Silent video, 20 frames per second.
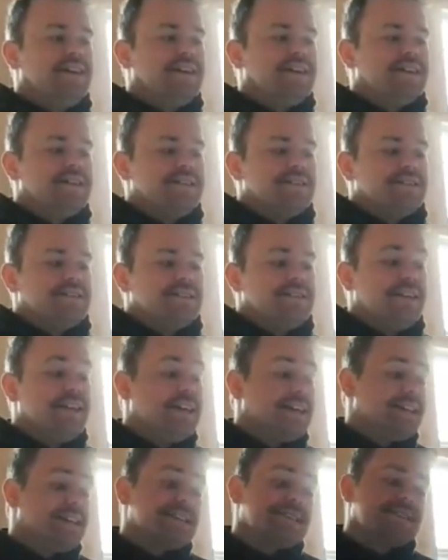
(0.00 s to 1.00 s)
And
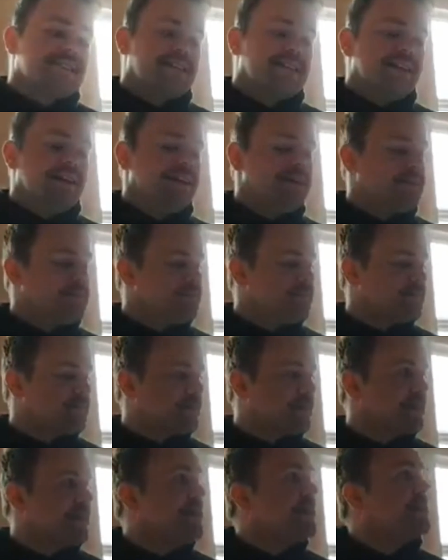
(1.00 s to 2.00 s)
yeah, there's
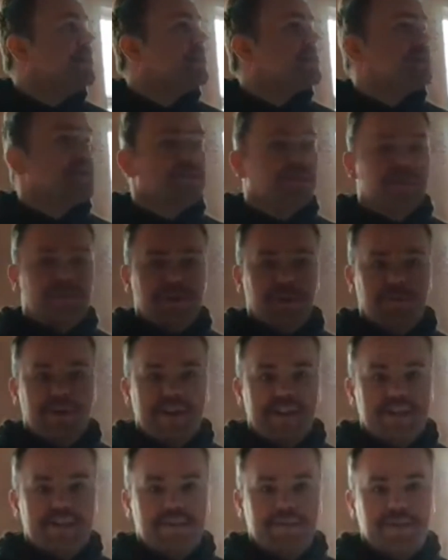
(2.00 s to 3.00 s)
no one more
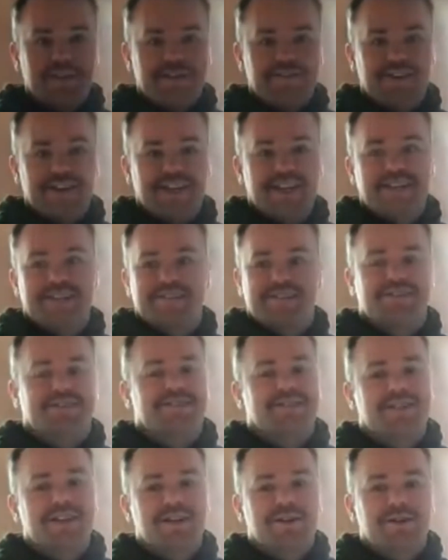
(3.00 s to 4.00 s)
picky than me, really,
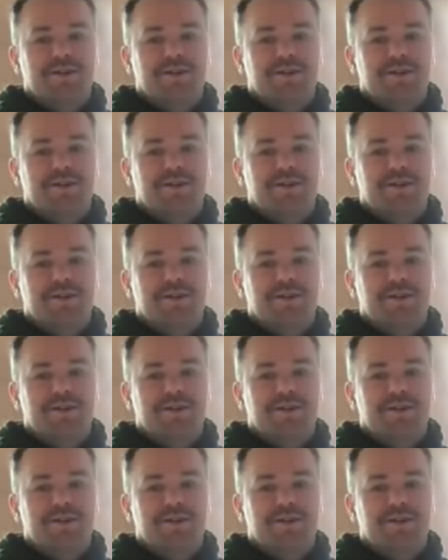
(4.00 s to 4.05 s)
because